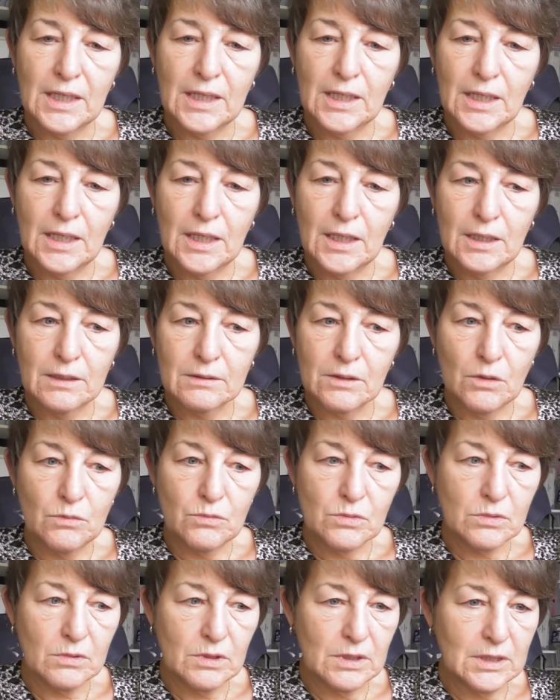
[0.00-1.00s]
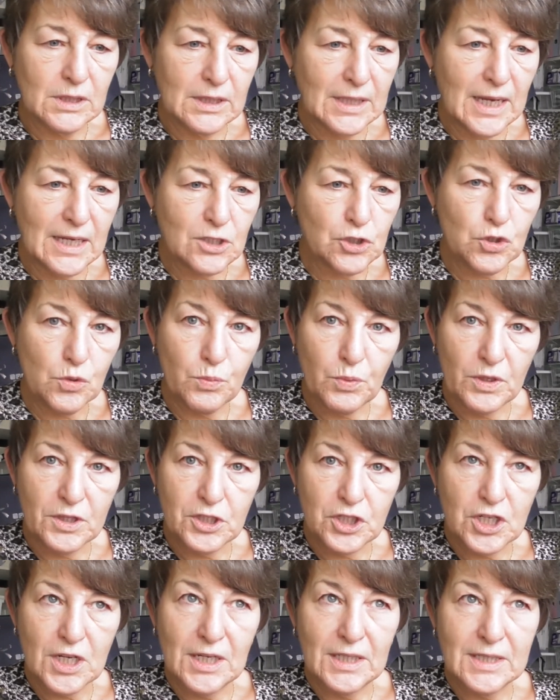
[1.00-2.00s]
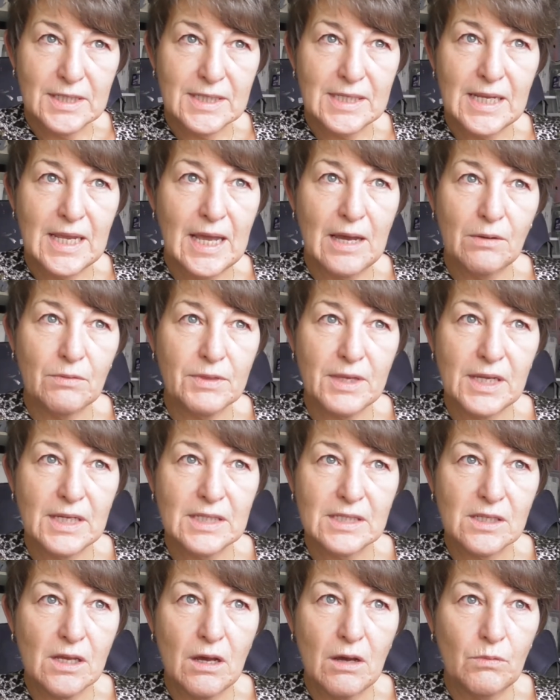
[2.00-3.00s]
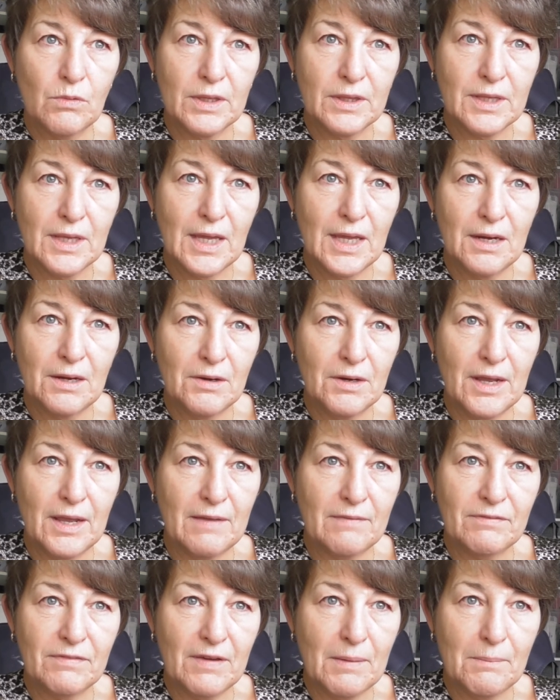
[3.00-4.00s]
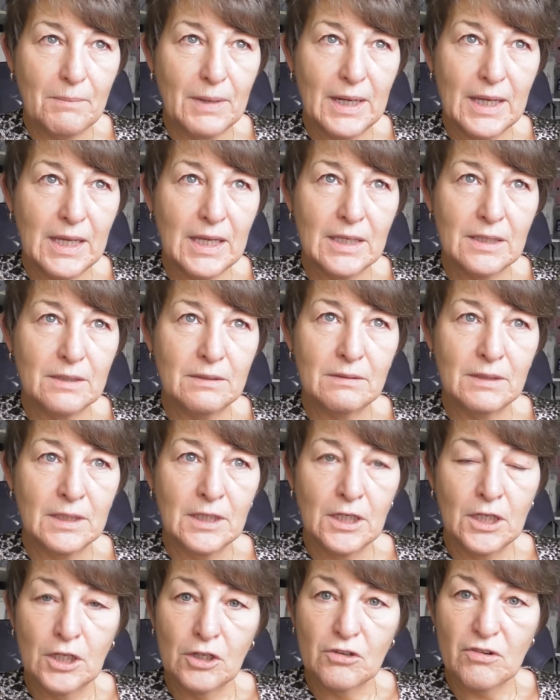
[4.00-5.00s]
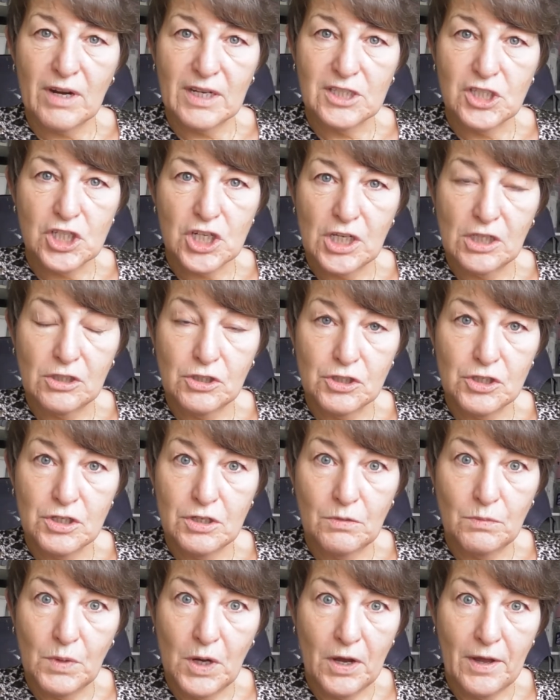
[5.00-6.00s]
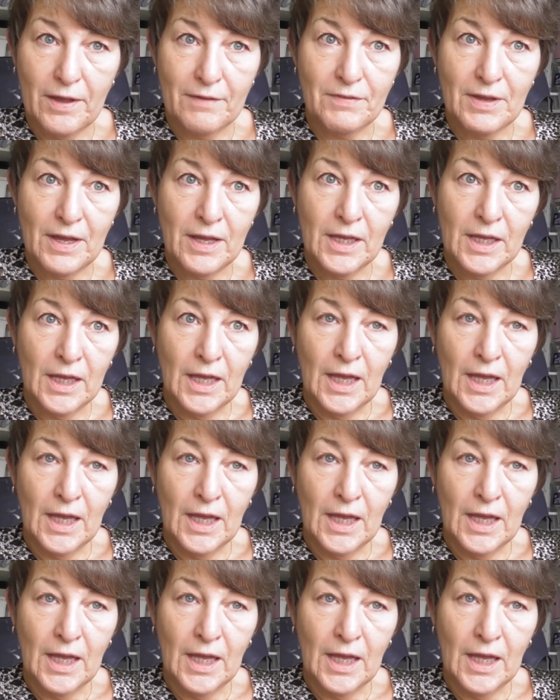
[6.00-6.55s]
Go and catch up with Jill and see how things are with her and her family and grandchildren and whatever.